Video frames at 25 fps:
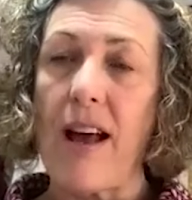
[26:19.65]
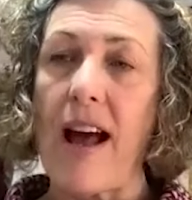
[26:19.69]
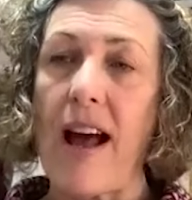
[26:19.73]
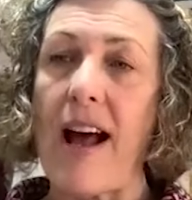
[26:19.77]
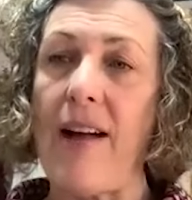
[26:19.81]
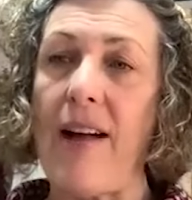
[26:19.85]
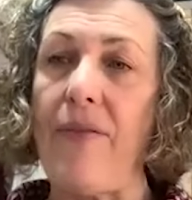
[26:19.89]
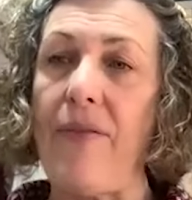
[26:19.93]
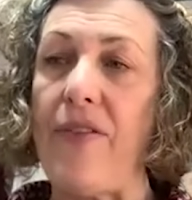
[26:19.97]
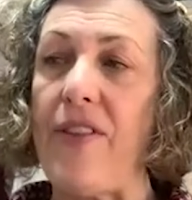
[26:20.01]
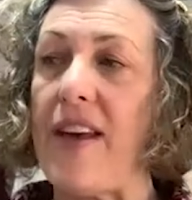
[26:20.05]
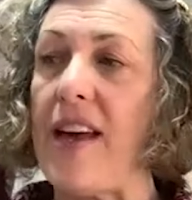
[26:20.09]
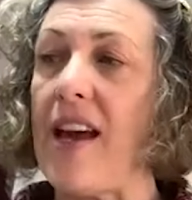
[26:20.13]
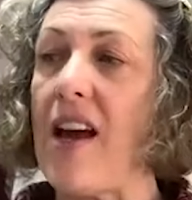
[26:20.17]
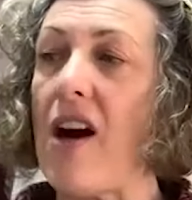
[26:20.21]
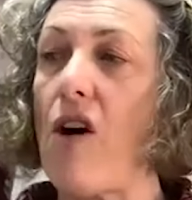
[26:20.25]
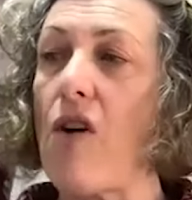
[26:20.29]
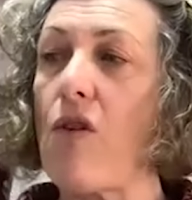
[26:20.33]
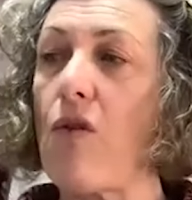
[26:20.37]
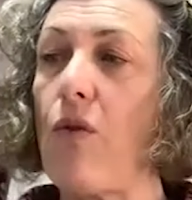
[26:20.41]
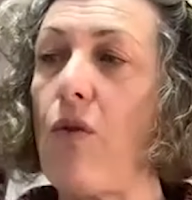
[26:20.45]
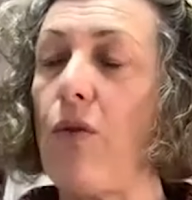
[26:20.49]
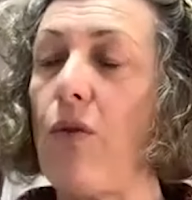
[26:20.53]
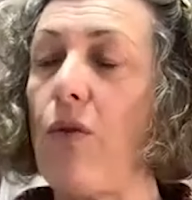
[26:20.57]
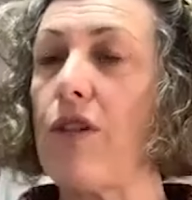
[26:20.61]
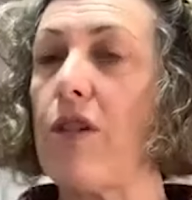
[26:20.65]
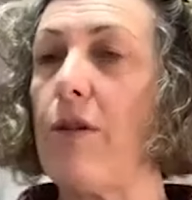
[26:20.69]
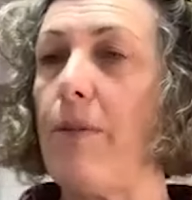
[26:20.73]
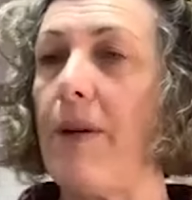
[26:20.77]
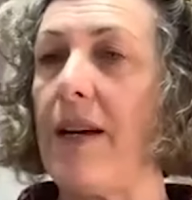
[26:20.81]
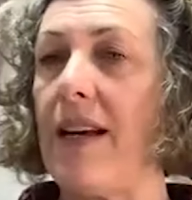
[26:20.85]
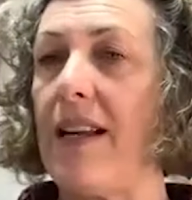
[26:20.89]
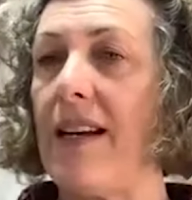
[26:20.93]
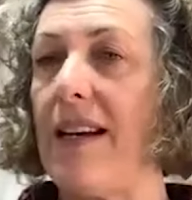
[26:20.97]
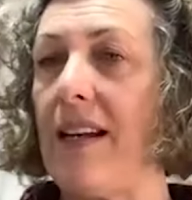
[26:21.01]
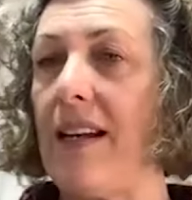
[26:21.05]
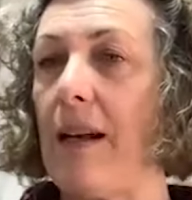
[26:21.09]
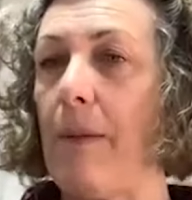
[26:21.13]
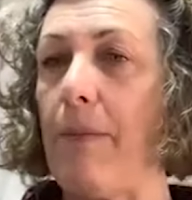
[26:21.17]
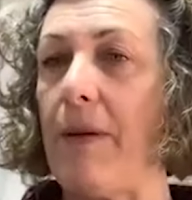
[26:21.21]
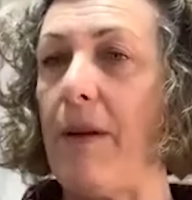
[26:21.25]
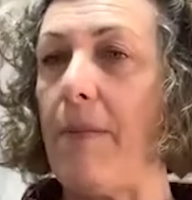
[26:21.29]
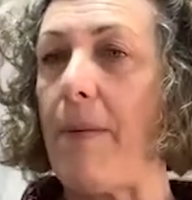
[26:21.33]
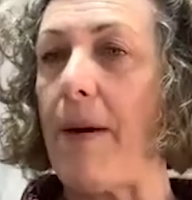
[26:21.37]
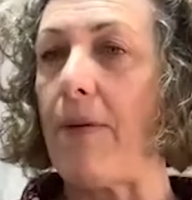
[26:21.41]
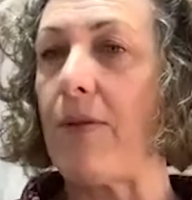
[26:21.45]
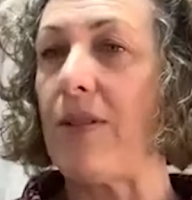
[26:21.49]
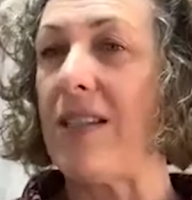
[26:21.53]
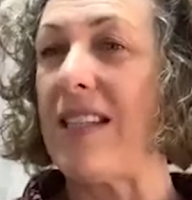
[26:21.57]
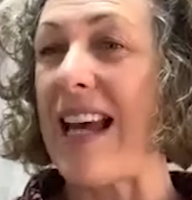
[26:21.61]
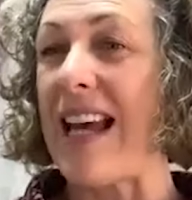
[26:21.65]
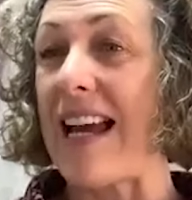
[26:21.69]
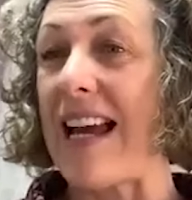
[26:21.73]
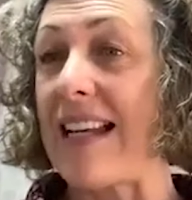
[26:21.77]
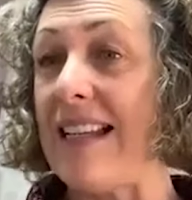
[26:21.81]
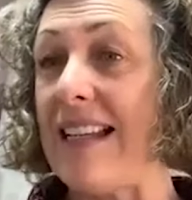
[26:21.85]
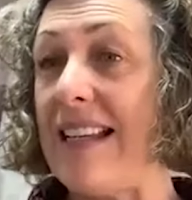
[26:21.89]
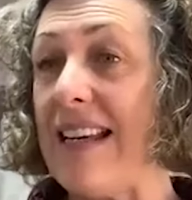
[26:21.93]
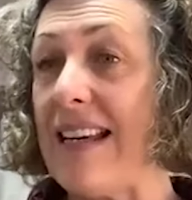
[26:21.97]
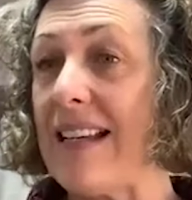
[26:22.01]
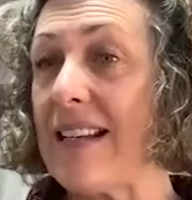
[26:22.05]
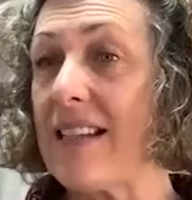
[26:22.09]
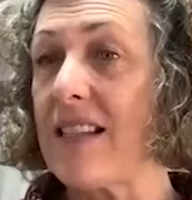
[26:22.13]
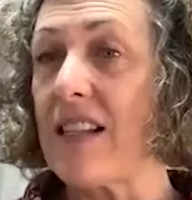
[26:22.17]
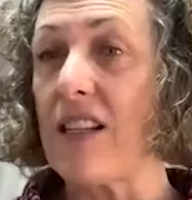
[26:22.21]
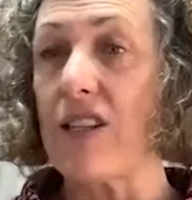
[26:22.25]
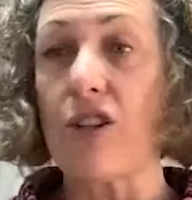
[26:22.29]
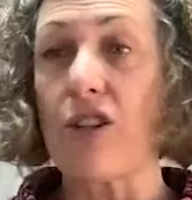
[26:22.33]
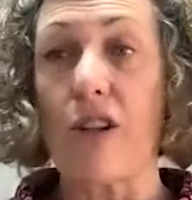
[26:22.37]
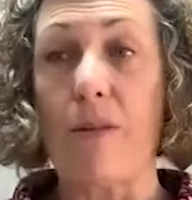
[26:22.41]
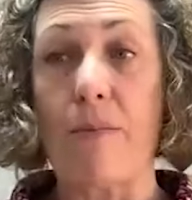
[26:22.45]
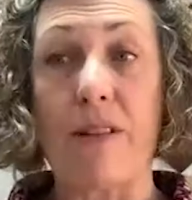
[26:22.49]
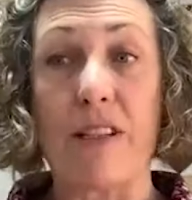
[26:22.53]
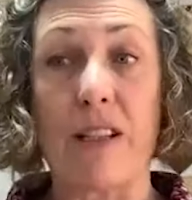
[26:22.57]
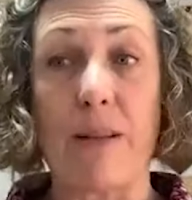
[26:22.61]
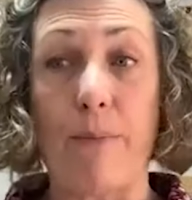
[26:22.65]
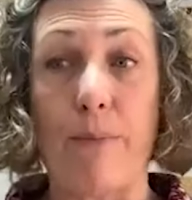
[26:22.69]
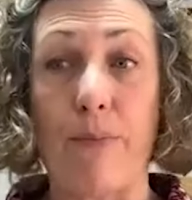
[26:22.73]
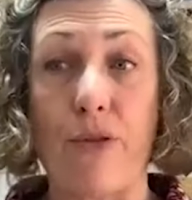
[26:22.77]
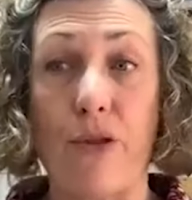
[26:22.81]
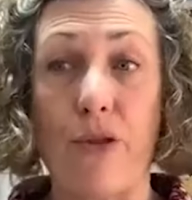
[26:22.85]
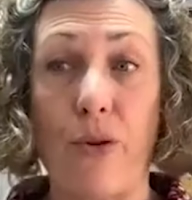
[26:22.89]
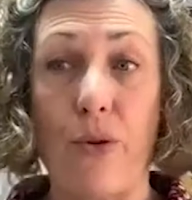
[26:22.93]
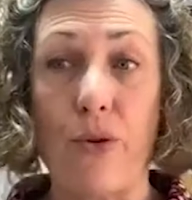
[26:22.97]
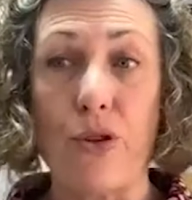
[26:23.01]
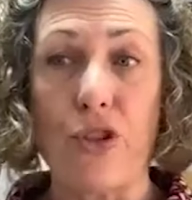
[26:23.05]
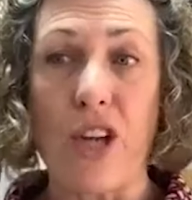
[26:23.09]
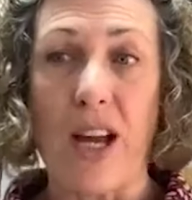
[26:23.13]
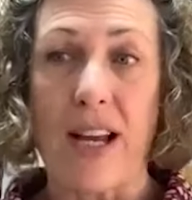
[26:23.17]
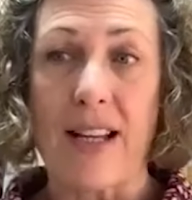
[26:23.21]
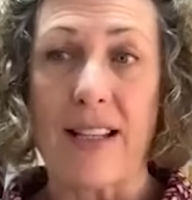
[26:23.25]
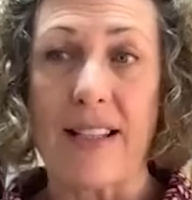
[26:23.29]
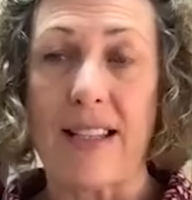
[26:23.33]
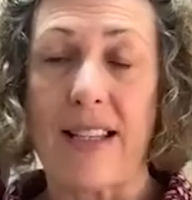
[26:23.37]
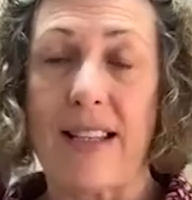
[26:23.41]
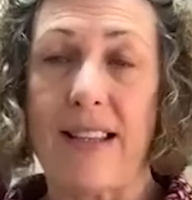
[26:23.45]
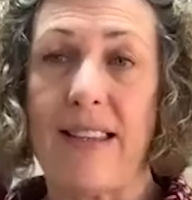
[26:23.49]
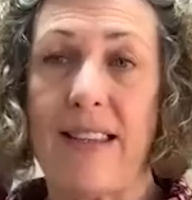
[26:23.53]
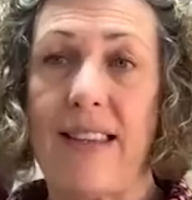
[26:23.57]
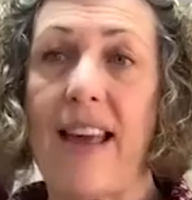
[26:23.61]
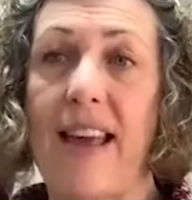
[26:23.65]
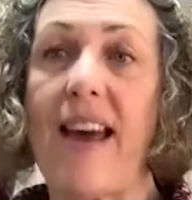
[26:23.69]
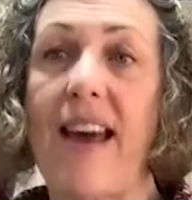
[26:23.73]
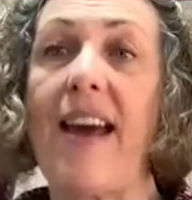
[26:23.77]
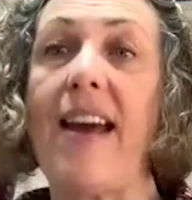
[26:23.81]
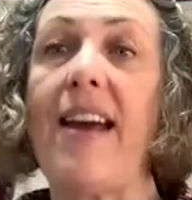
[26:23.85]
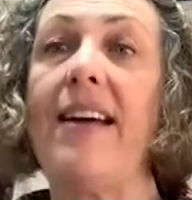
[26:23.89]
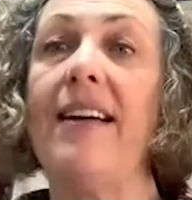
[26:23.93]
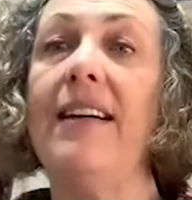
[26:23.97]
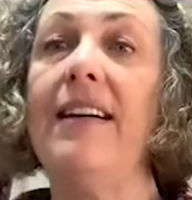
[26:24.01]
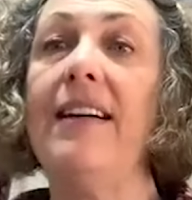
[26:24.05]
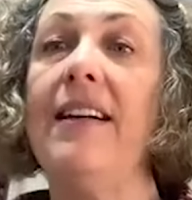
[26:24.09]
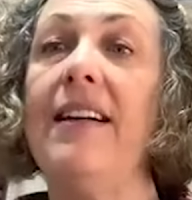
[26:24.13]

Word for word: Um, they are going to be a little bit about techniques. There's going to be some projects in there.